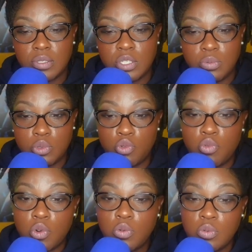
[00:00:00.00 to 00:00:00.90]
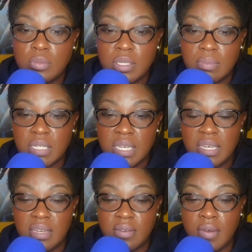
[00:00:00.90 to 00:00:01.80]
She was groomed to
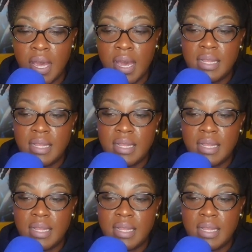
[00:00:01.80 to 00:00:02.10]
believe